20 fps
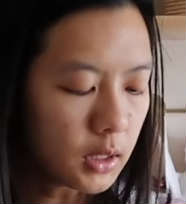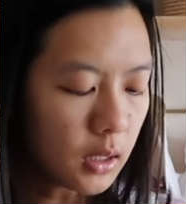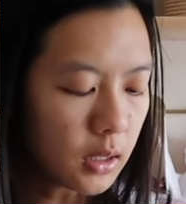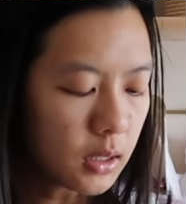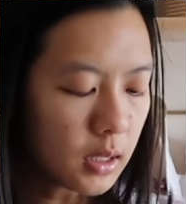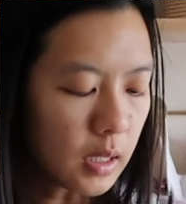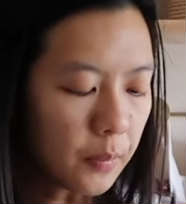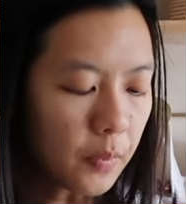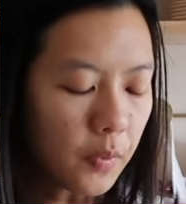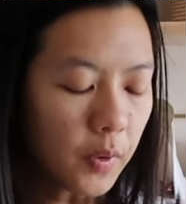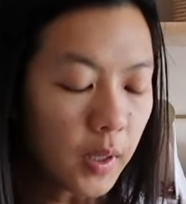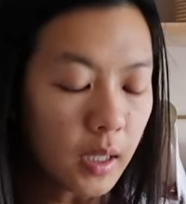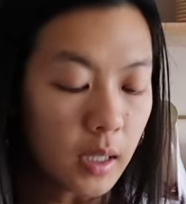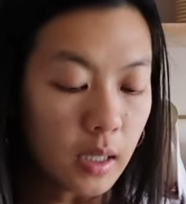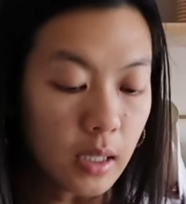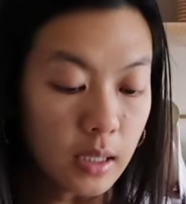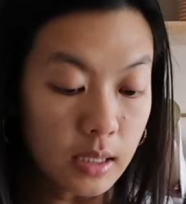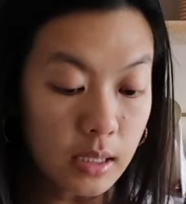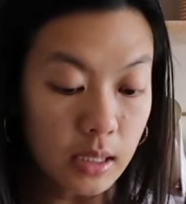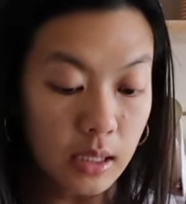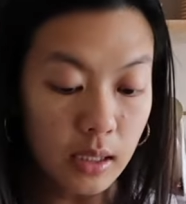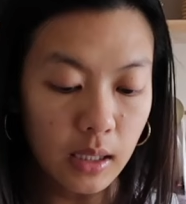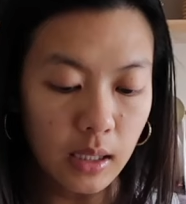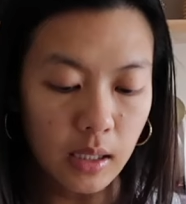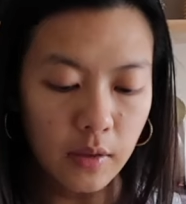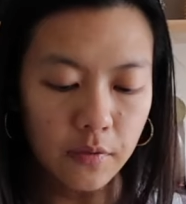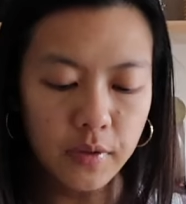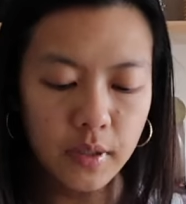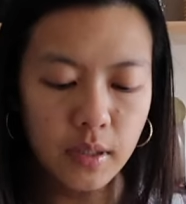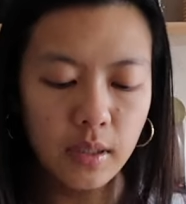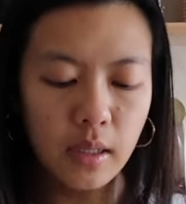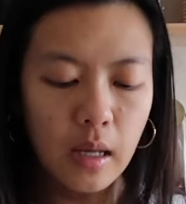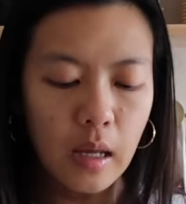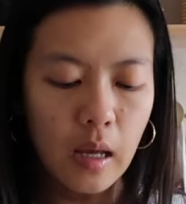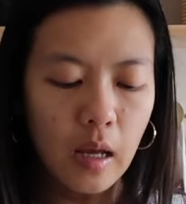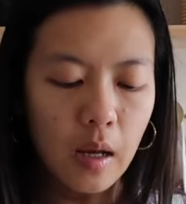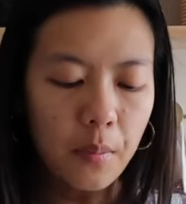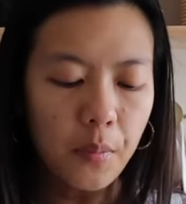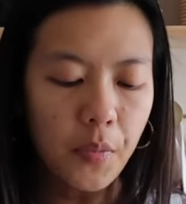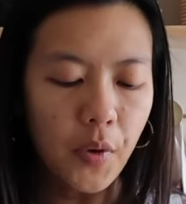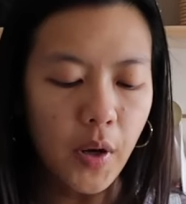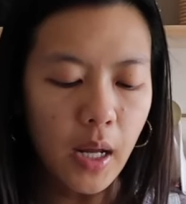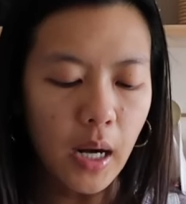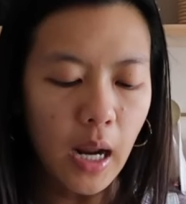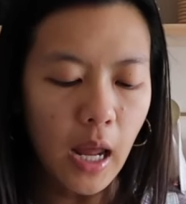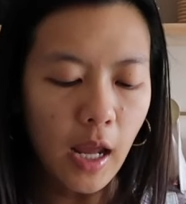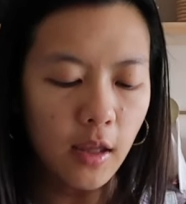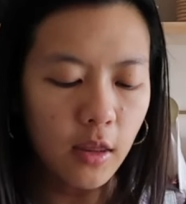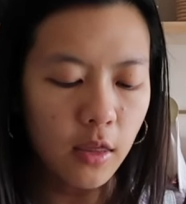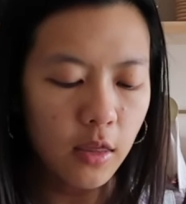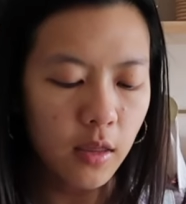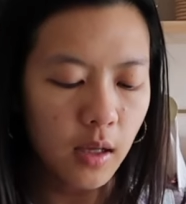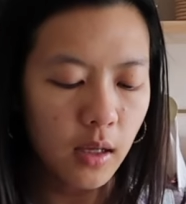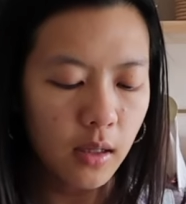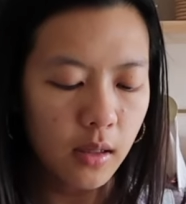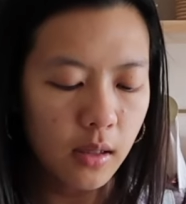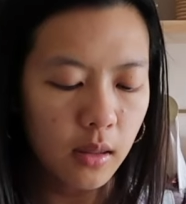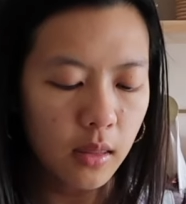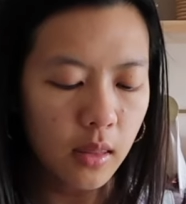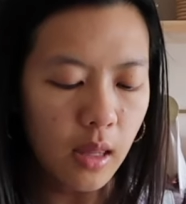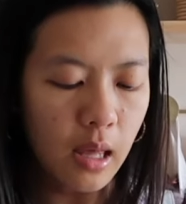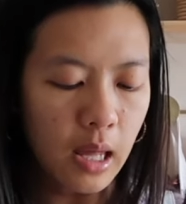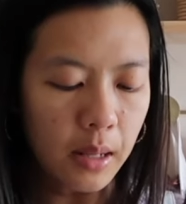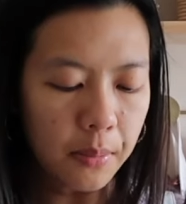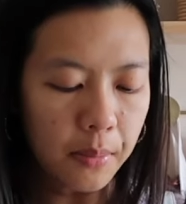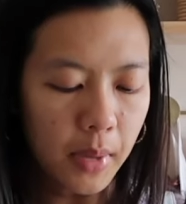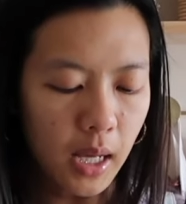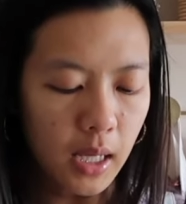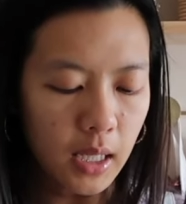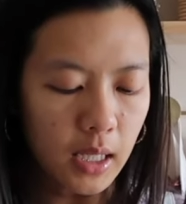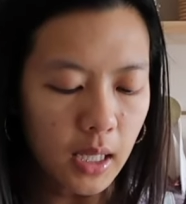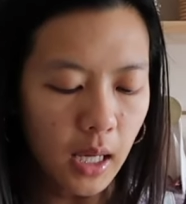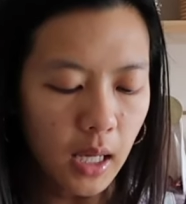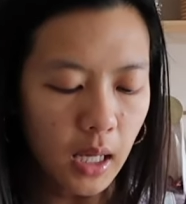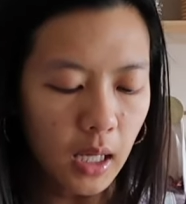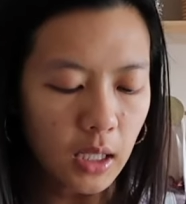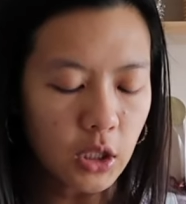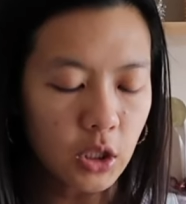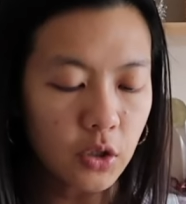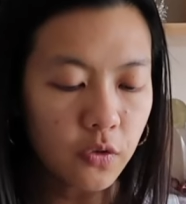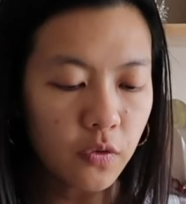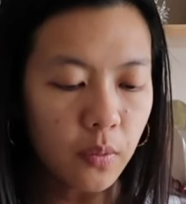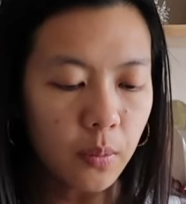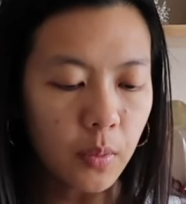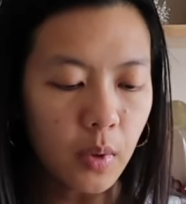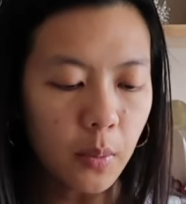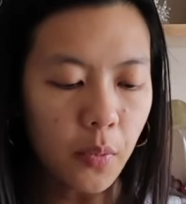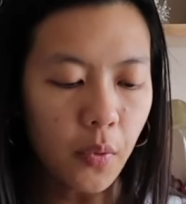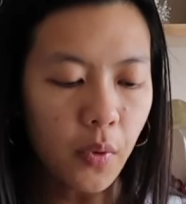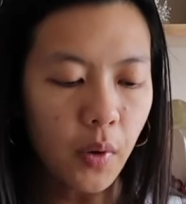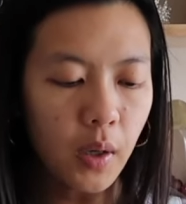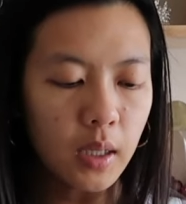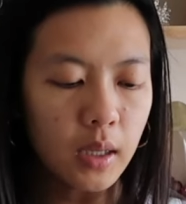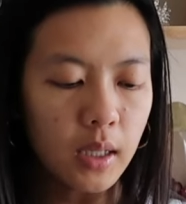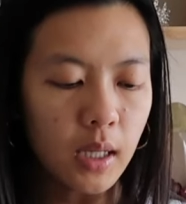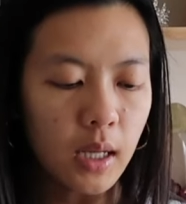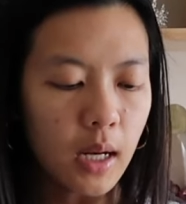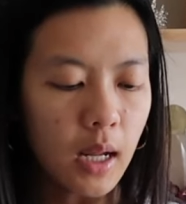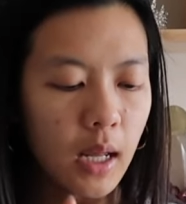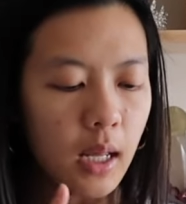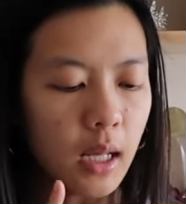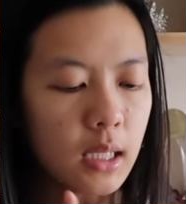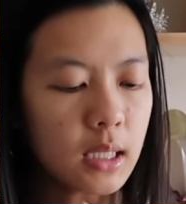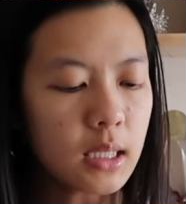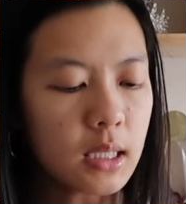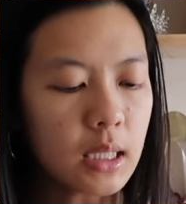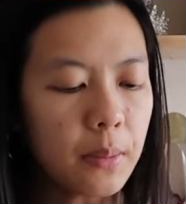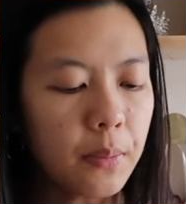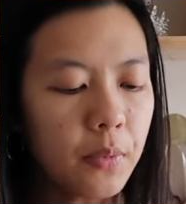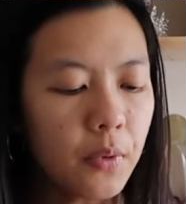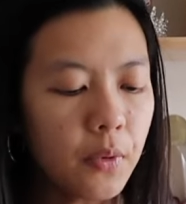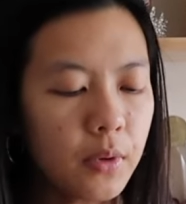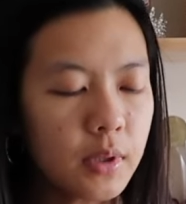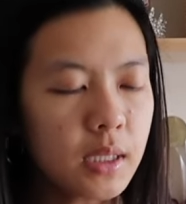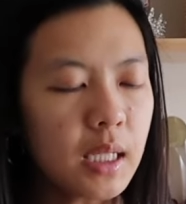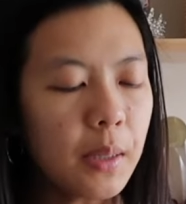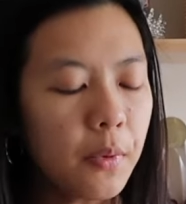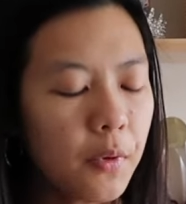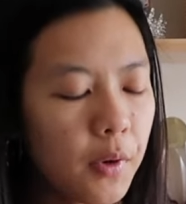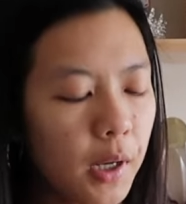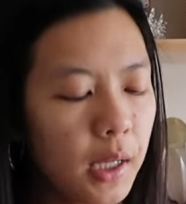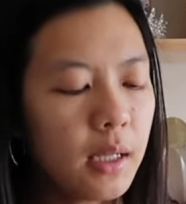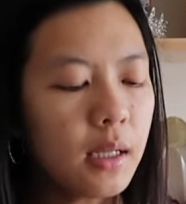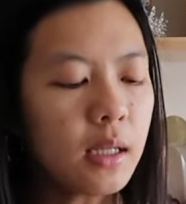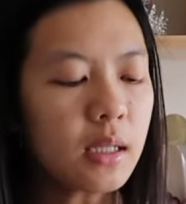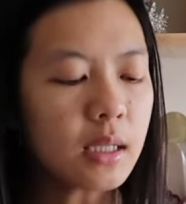separated the sleeves. But I think that my gauge from the point that I separated the